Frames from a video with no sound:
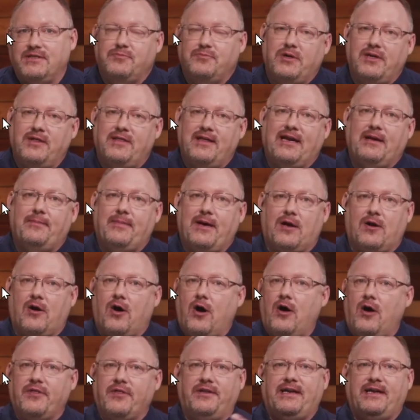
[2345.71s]
And when you think about
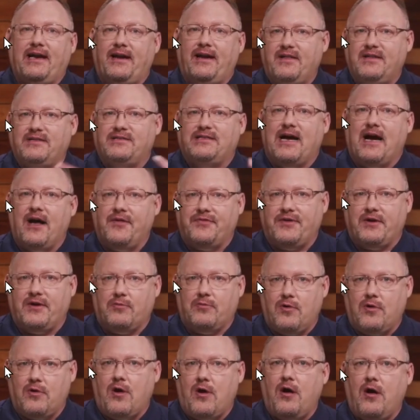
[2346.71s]
all the data that's out there,
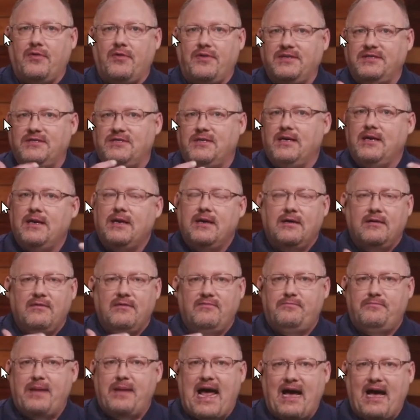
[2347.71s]
where all these
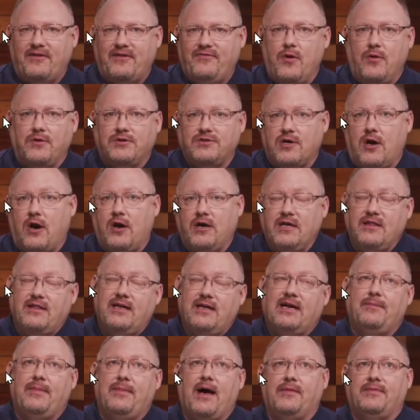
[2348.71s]
bad folks are, and you
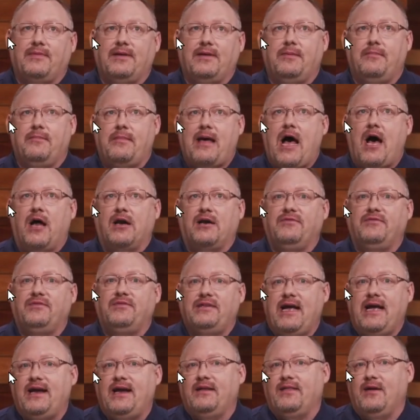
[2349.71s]
think about the amount of
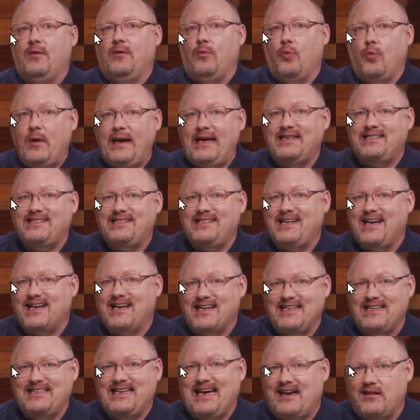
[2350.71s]
data that we see
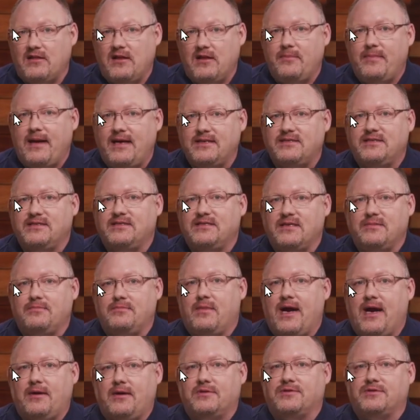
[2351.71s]
on a daily basis at
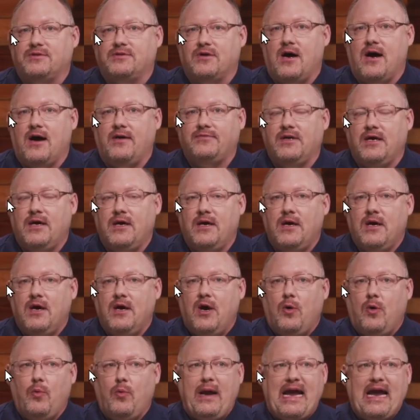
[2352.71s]
Microsoft,
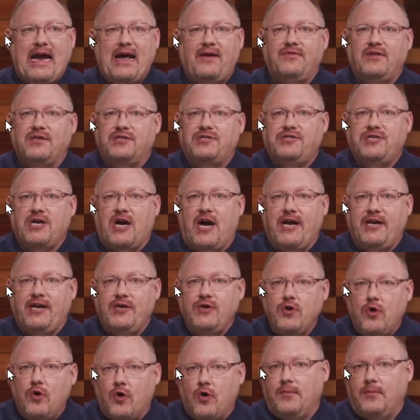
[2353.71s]
we have this
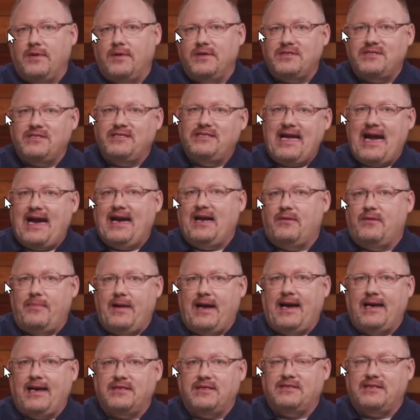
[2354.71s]
ginormous
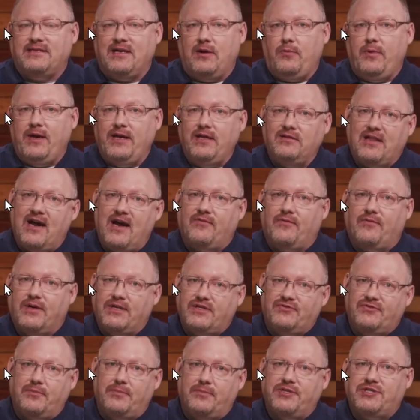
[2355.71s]
database that we
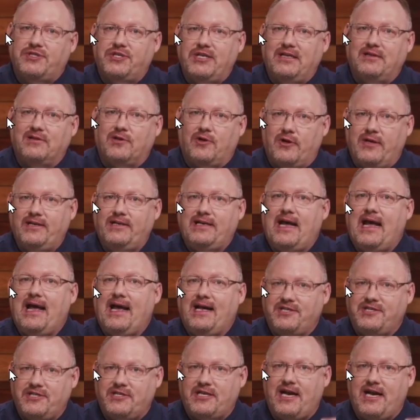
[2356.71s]
leverage for machine learning to
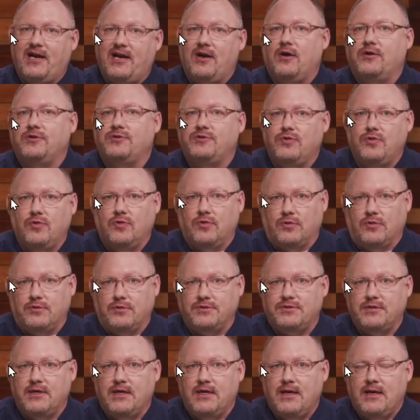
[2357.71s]
educate our
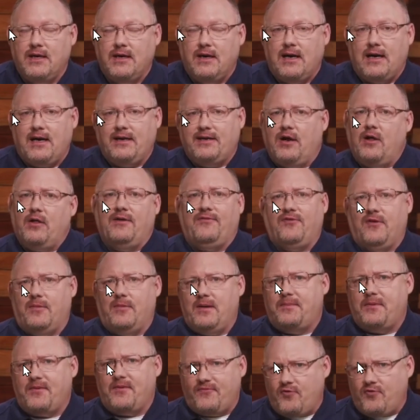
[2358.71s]
tools, not only
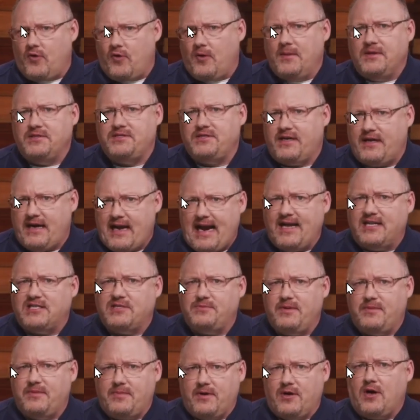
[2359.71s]
from a performance and
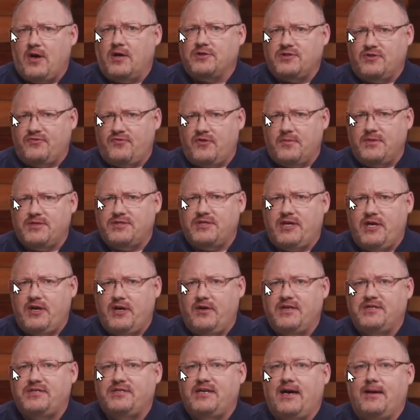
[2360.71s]
enhancement, but also from a
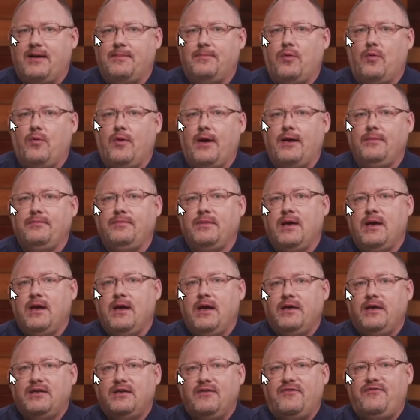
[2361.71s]
security standpoint.
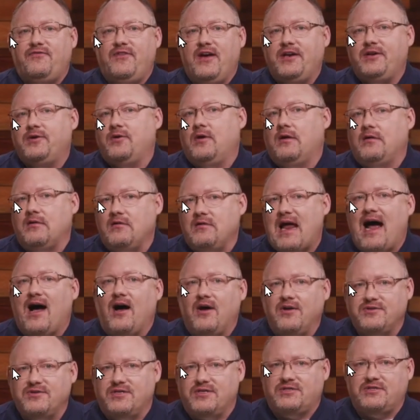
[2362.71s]
Defender
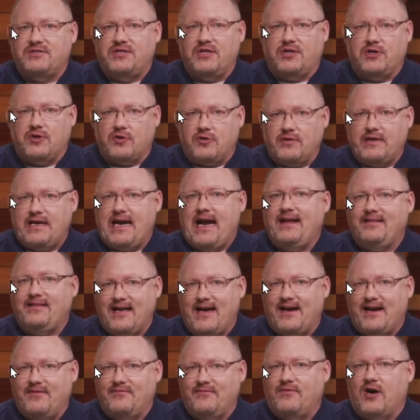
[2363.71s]
allows us to create
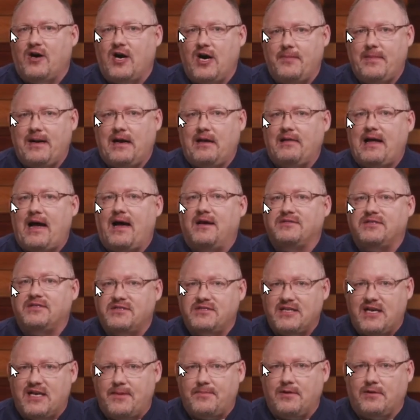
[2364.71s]
that environment, allows us
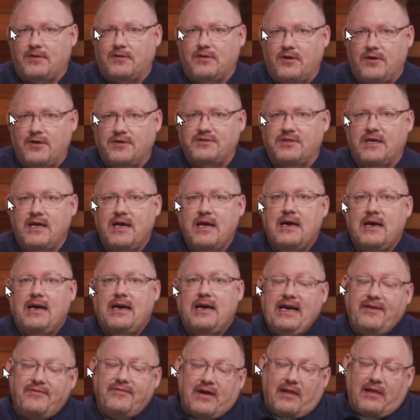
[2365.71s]
to set up alerts,
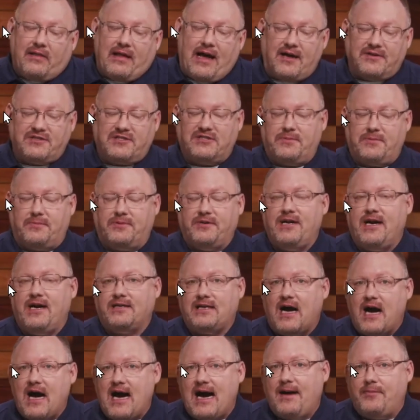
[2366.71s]
even allows us to
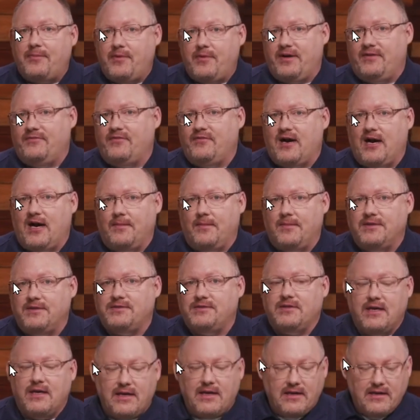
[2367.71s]
protect hybrid
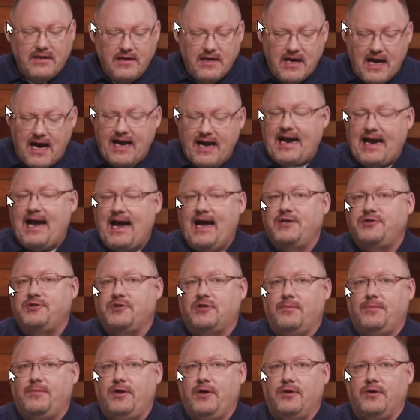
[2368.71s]
environments, non-Azure
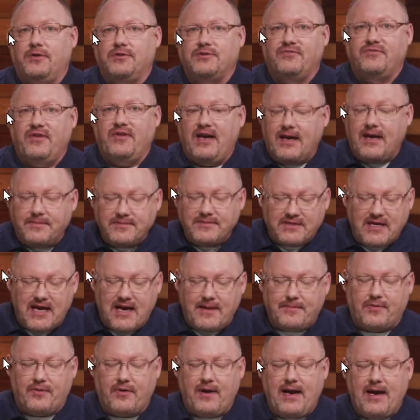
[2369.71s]
computers, VMs
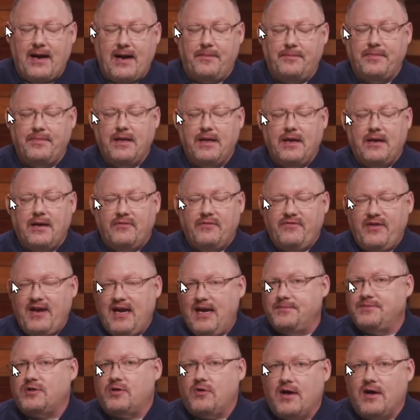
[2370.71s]
on-prem,
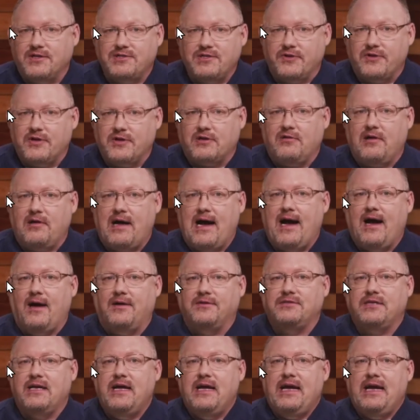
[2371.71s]
VMs across other
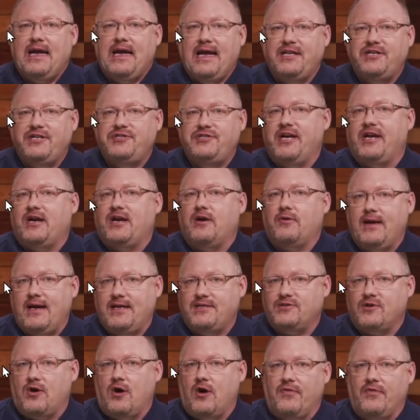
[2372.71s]
clouds. It
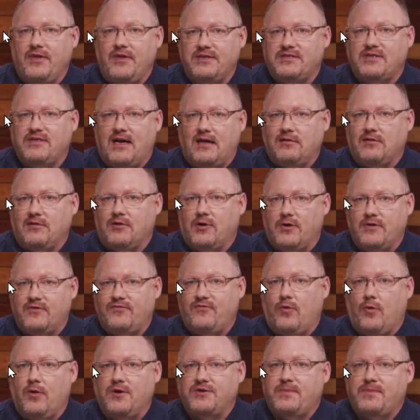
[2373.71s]
generates all this alert
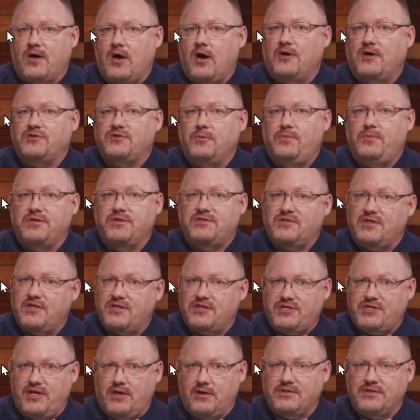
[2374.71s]
for us, but also puts the
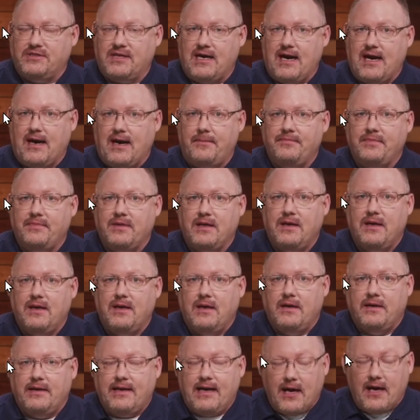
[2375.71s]
shields up.
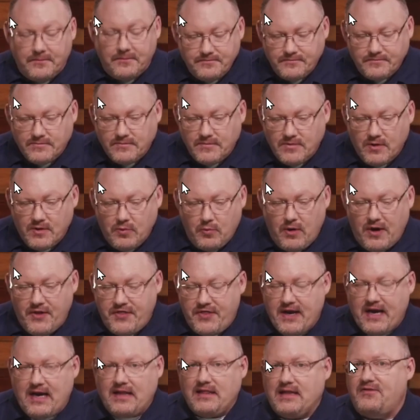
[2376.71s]
Now, the one
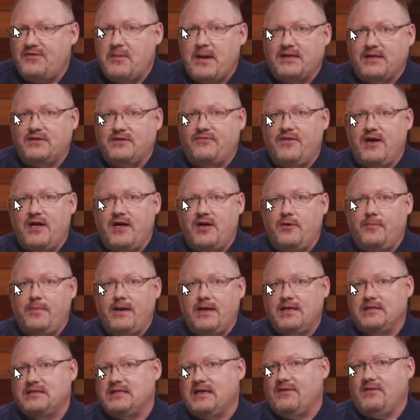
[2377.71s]
thing I love about Defender,
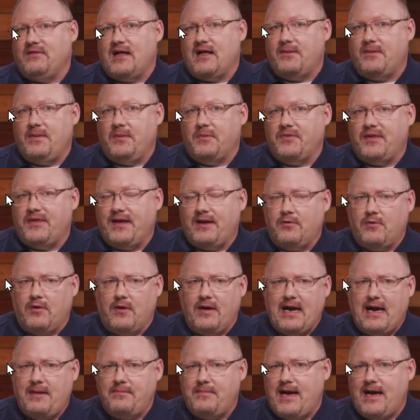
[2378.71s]
because I have a lot of people think,
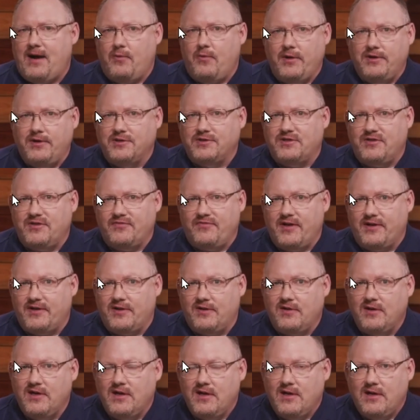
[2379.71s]
well, hey, Matt, Windows
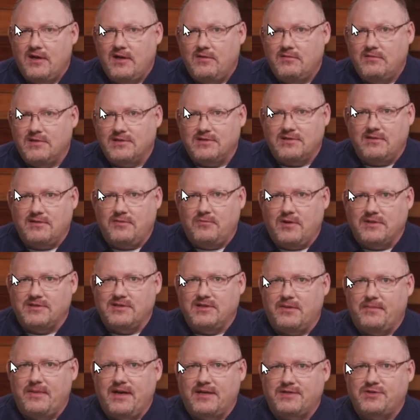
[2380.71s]
Defender
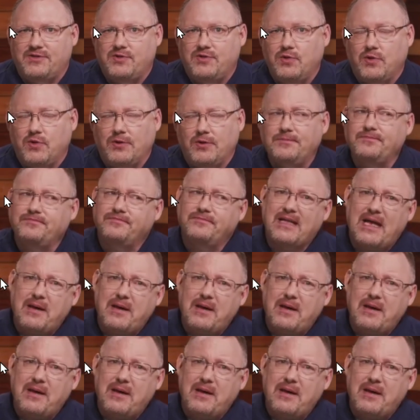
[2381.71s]
wasn't the best tool.